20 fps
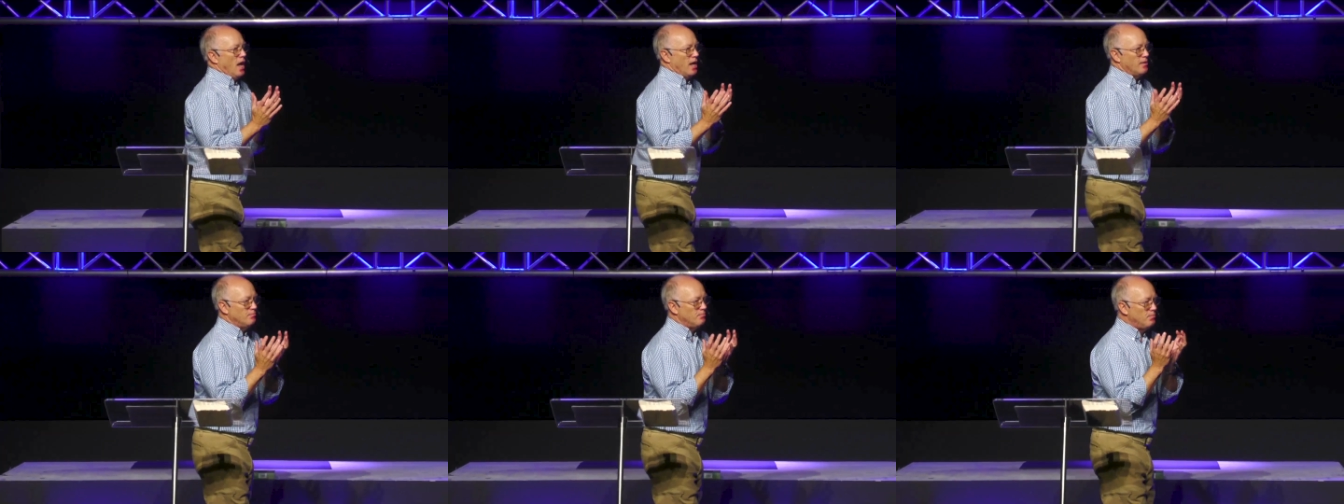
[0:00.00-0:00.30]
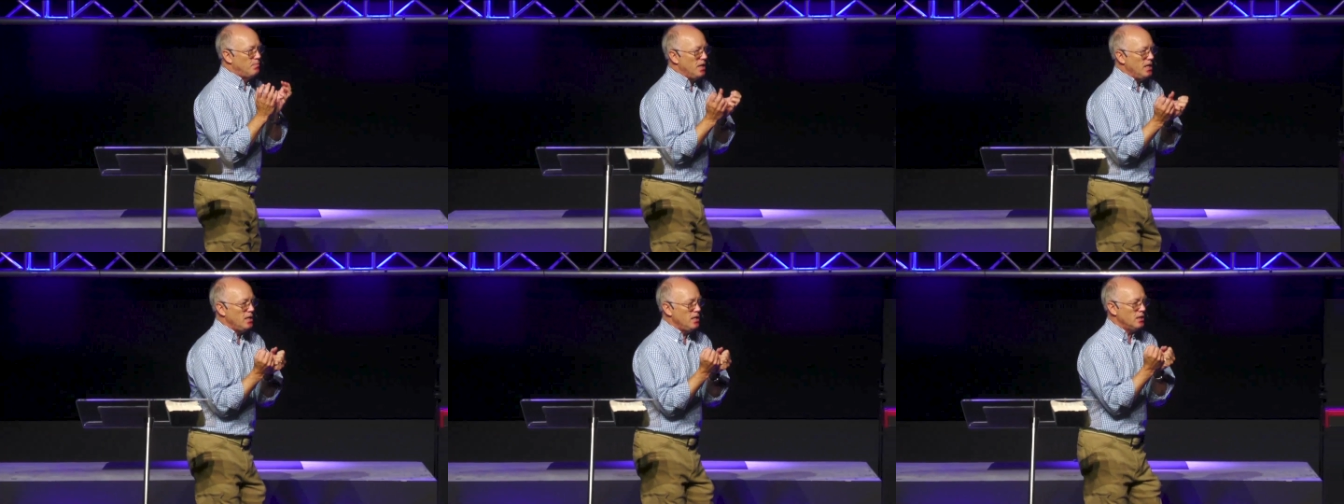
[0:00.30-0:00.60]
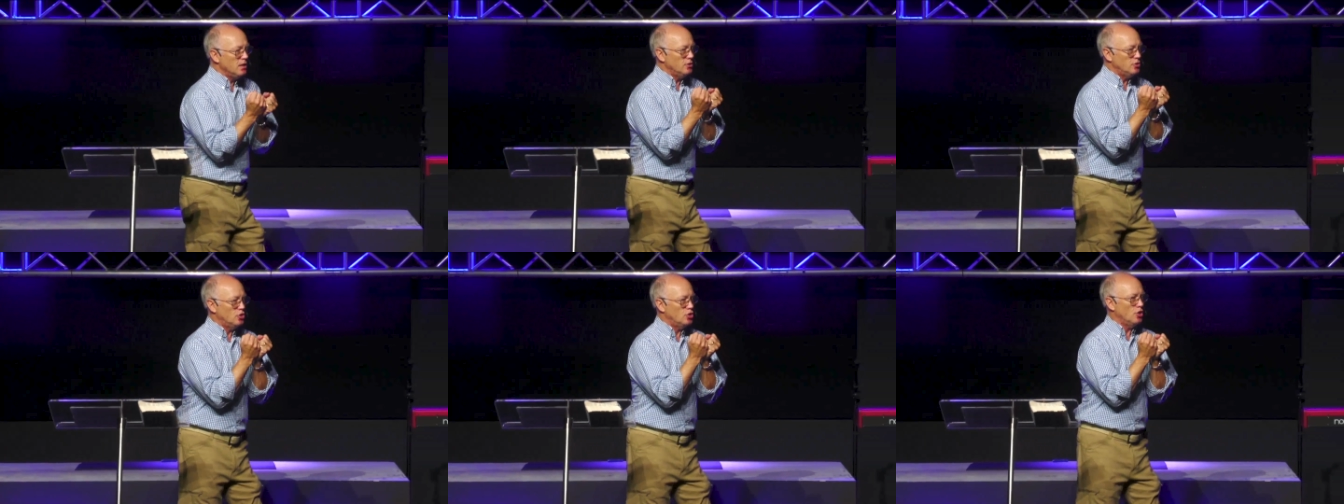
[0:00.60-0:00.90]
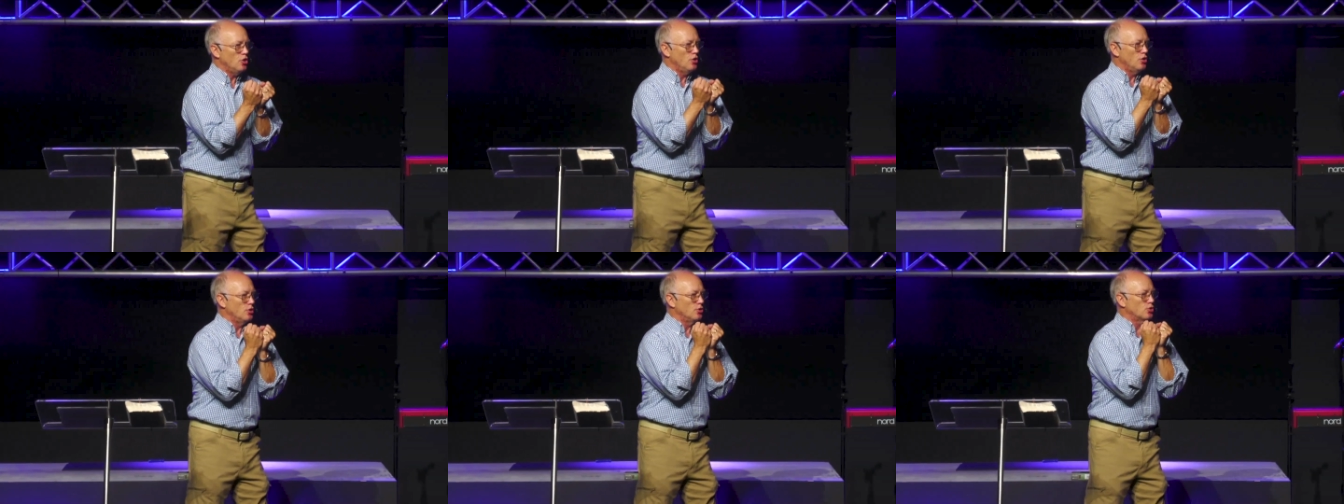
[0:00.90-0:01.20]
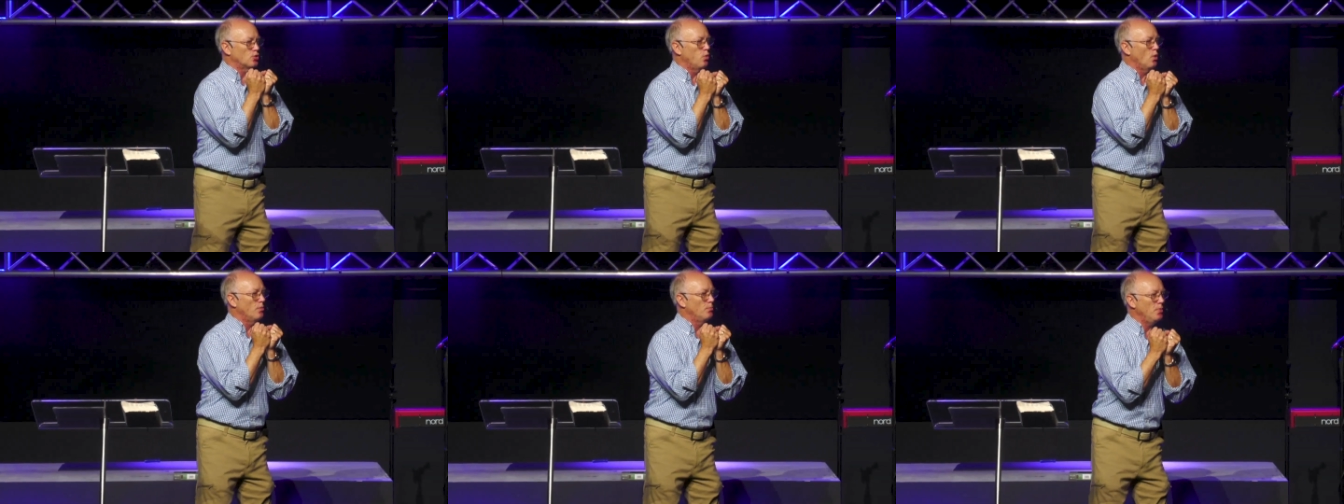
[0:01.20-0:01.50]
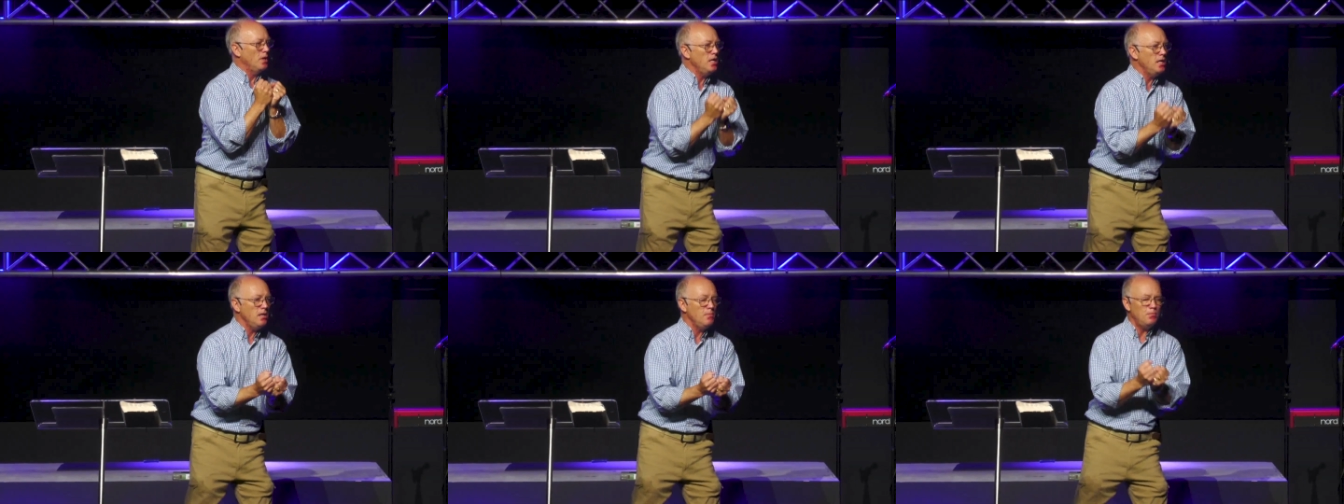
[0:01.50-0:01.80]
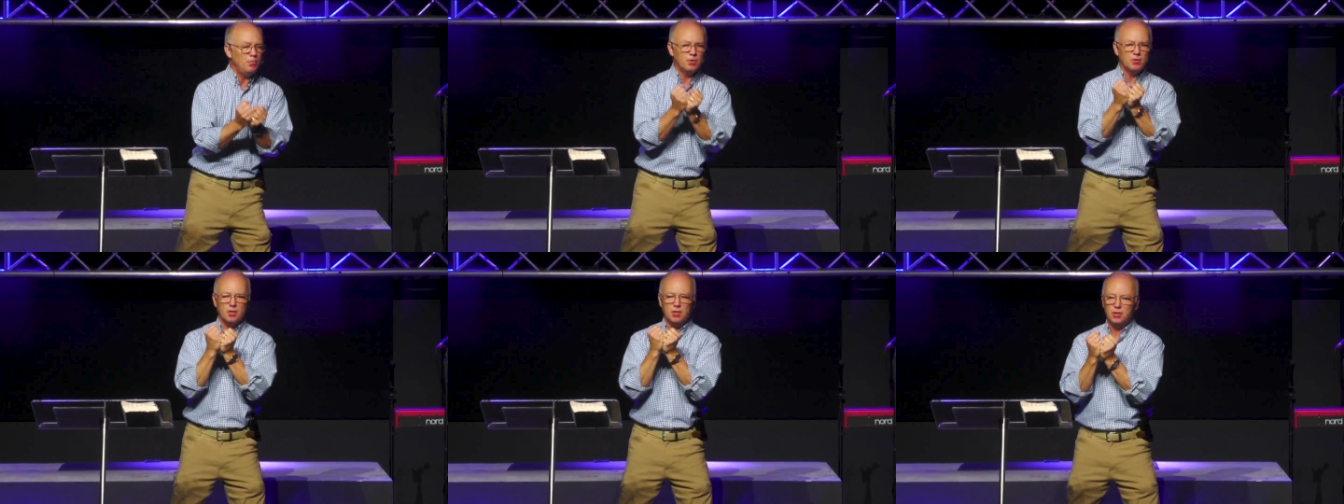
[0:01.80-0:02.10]
being a church where people
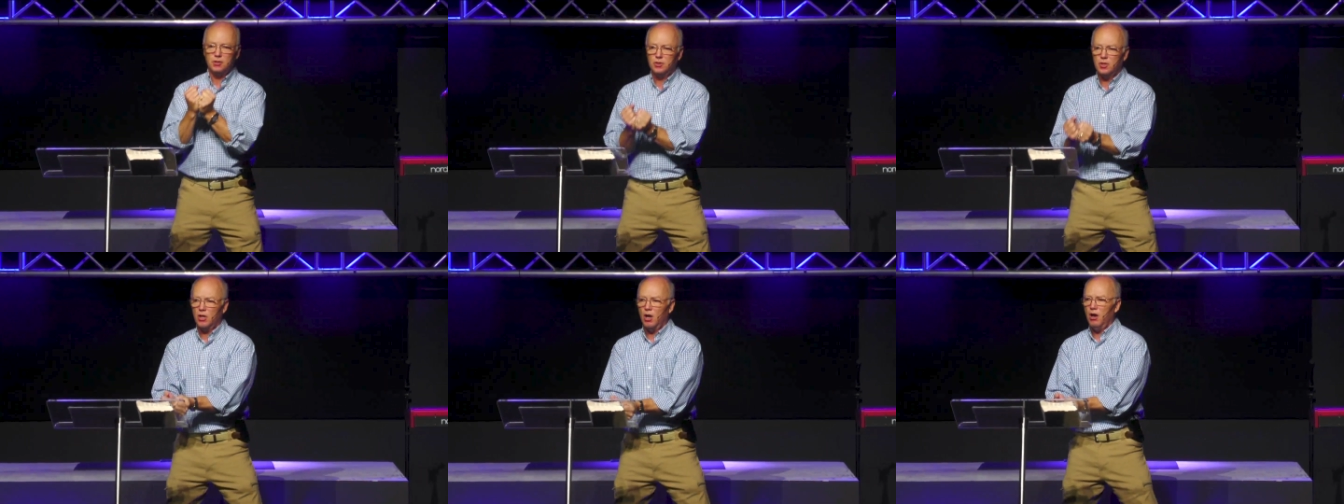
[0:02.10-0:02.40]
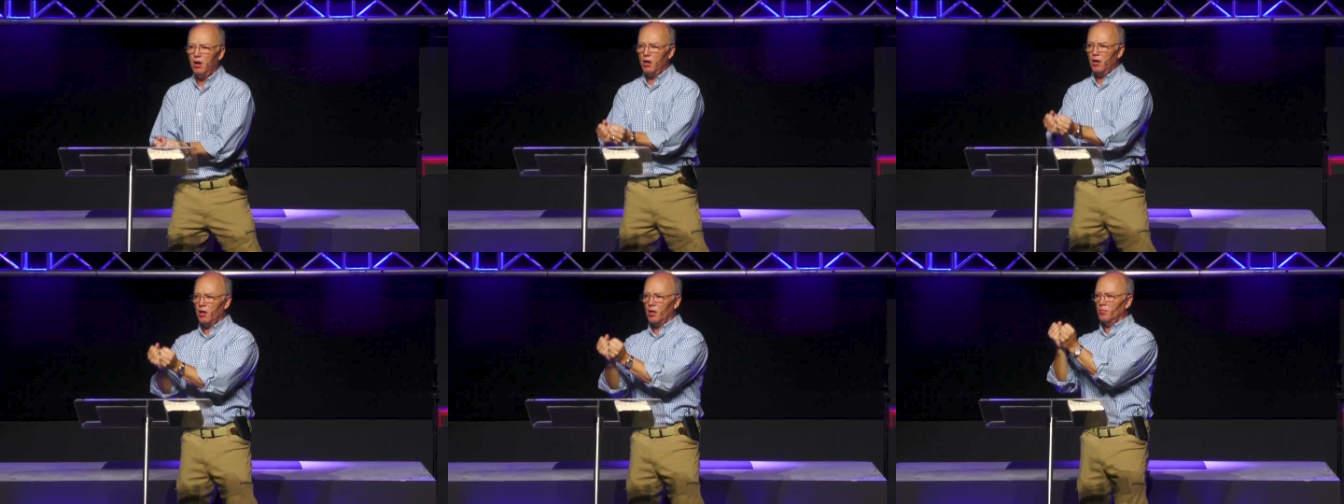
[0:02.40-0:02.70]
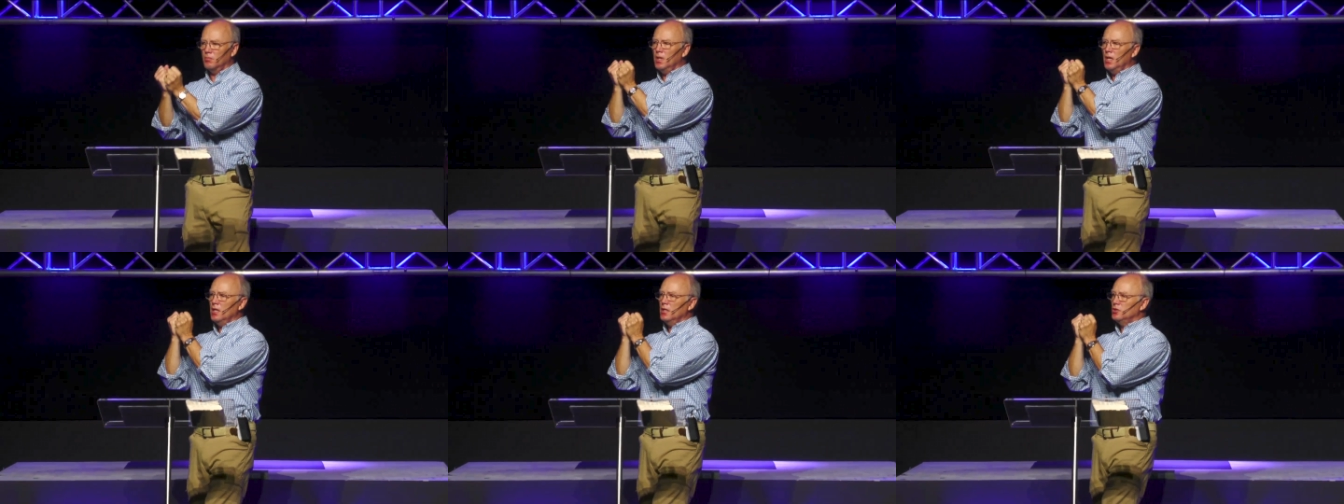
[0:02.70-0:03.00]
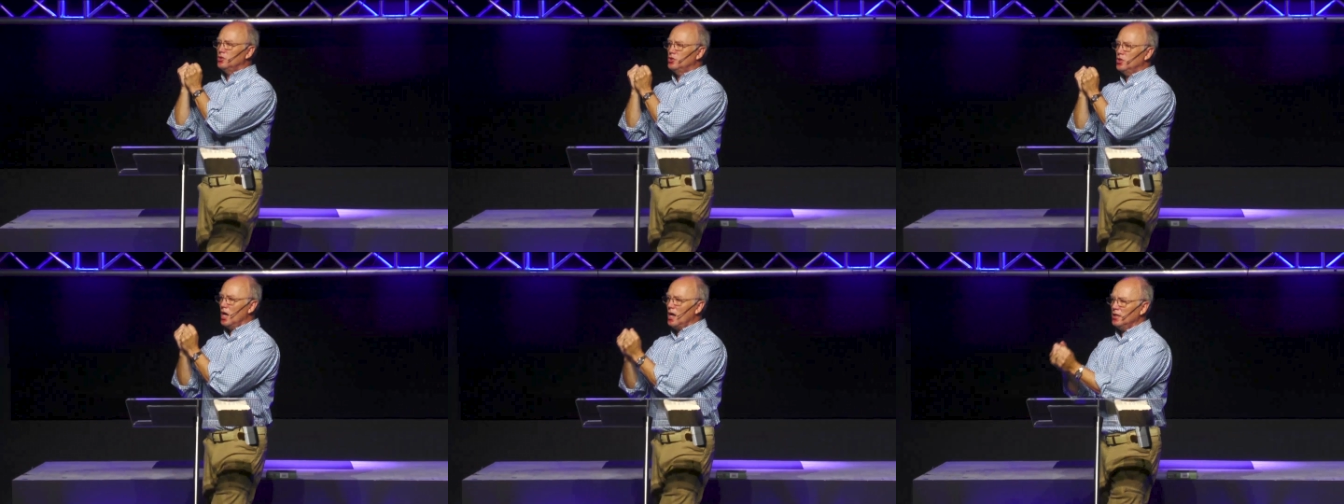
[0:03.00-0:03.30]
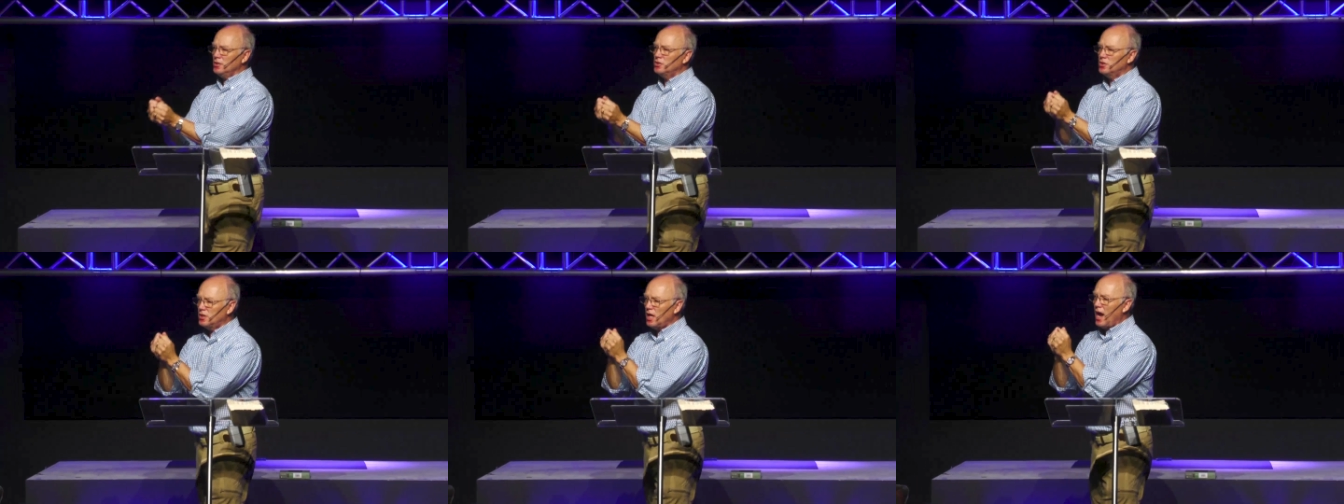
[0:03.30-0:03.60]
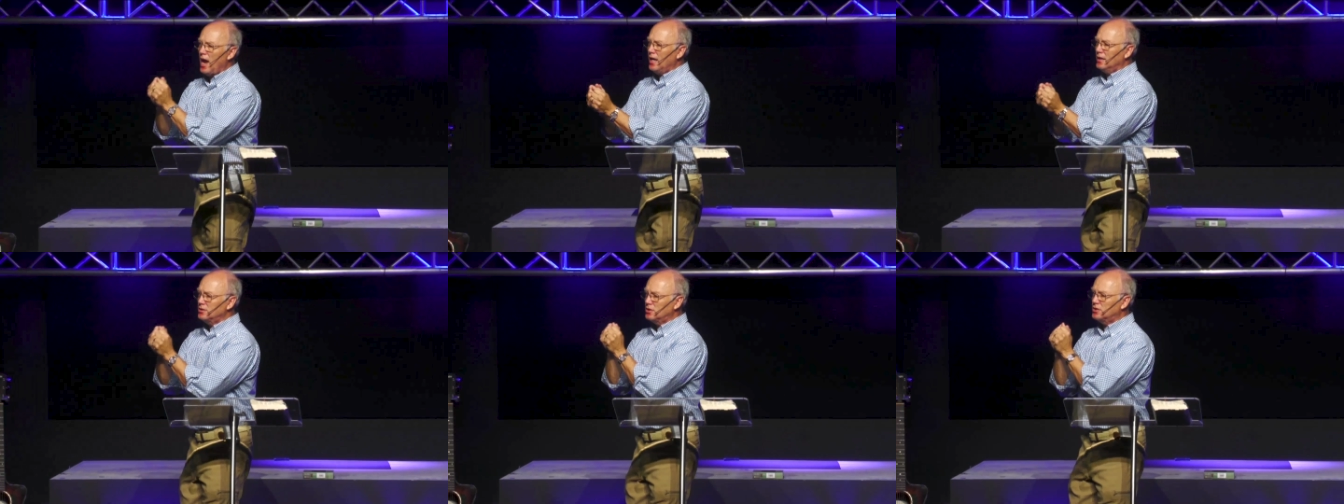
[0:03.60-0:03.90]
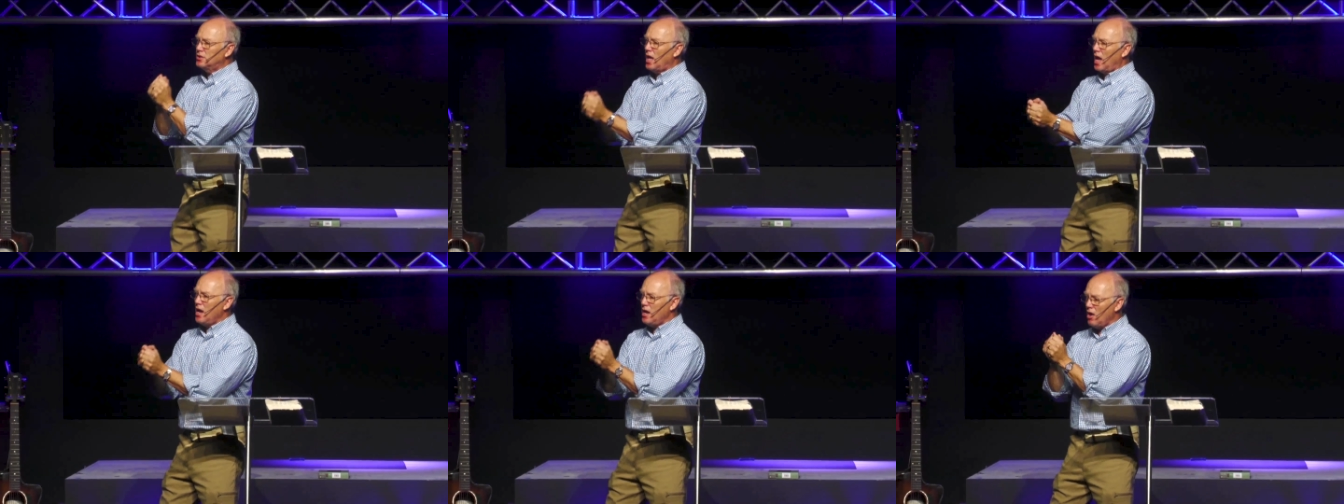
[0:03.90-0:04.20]
could come just as
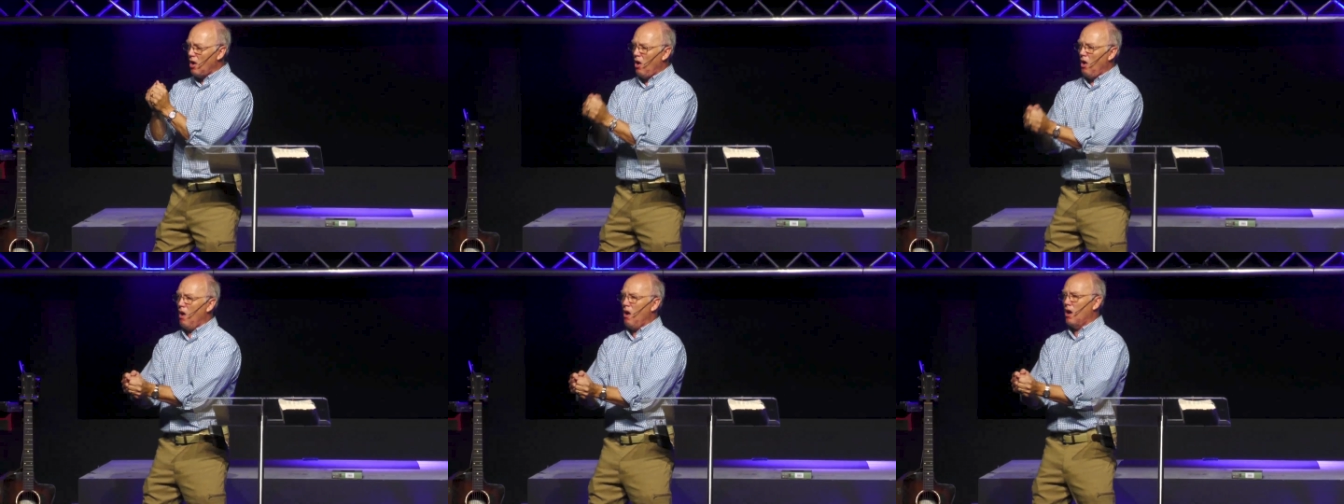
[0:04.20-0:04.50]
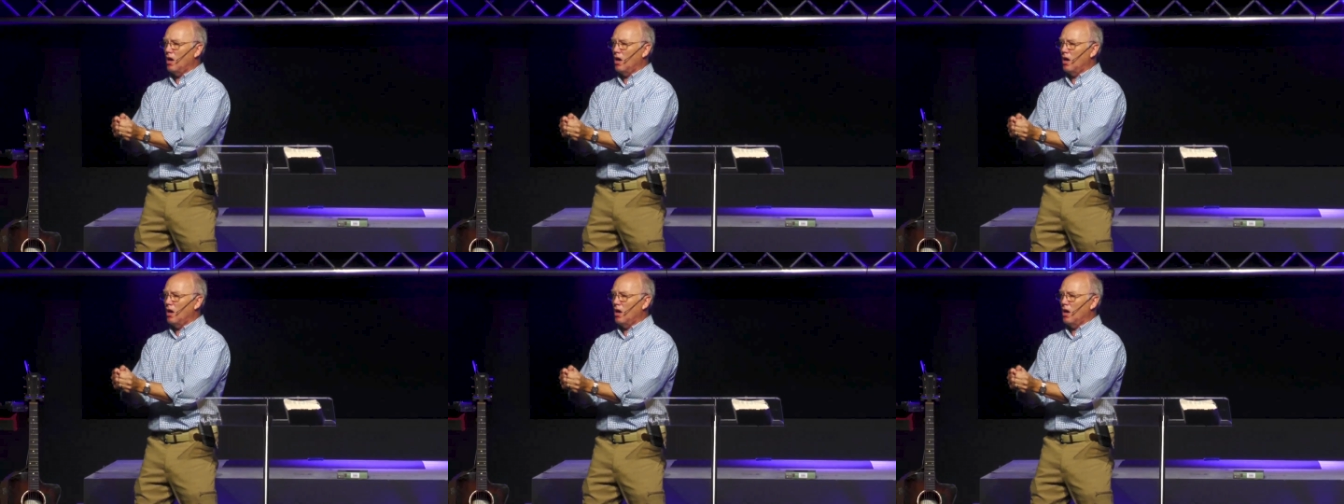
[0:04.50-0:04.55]
they are.